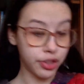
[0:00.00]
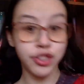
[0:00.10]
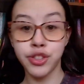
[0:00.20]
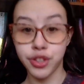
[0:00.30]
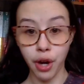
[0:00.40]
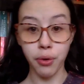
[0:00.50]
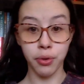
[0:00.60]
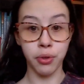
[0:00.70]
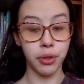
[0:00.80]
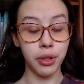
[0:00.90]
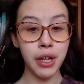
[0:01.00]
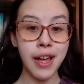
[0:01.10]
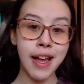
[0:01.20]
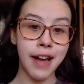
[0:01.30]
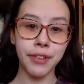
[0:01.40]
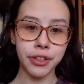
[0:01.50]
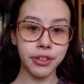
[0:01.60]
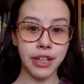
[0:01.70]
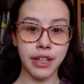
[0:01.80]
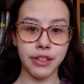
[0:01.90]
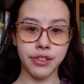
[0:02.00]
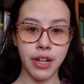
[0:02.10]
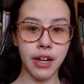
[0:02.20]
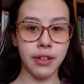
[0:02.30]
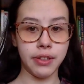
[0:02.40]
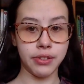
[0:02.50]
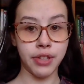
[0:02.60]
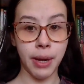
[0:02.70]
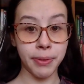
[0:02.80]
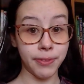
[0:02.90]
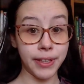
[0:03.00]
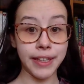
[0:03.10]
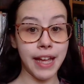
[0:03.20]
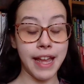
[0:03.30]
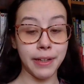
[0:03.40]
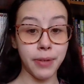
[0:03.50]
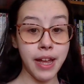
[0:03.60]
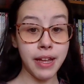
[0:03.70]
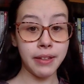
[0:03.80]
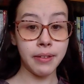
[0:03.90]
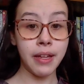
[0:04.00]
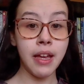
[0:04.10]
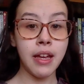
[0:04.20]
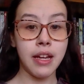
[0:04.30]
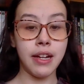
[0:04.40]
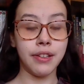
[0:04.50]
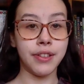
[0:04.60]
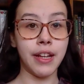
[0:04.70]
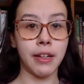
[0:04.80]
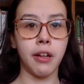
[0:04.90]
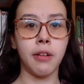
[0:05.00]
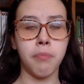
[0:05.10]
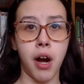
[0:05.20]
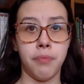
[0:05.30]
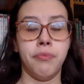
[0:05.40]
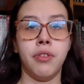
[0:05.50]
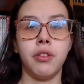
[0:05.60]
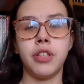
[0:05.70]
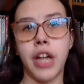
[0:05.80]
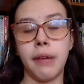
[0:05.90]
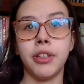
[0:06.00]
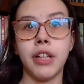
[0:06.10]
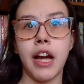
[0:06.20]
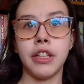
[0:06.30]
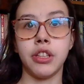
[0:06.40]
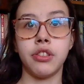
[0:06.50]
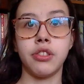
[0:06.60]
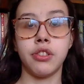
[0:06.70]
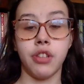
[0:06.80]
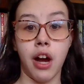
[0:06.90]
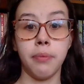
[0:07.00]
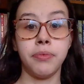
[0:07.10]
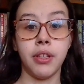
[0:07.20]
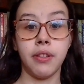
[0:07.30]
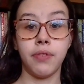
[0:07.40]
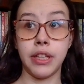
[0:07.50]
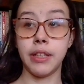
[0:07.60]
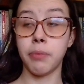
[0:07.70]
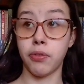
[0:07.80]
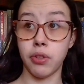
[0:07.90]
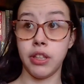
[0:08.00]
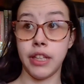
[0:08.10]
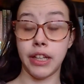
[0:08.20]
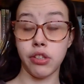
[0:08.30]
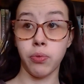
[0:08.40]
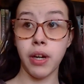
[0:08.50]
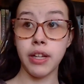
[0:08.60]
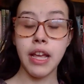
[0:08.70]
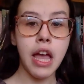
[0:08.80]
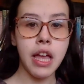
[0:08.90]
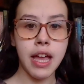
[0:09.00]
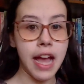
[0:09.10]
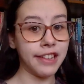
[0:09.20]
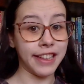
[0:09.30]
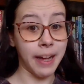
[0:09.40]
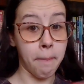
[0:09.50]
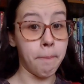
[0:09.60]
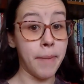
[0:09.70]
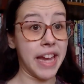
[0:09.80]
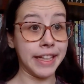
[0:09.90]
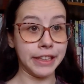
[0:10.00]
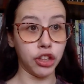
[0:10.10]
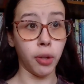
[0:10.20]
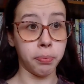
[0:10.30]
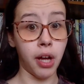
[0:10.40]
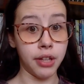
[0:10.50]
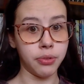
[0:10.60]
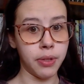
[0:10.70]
so cool. I literally stopping reading anyway. And I was like, Mom, the chapter that I just stopped reading before the next one, it had like a major plot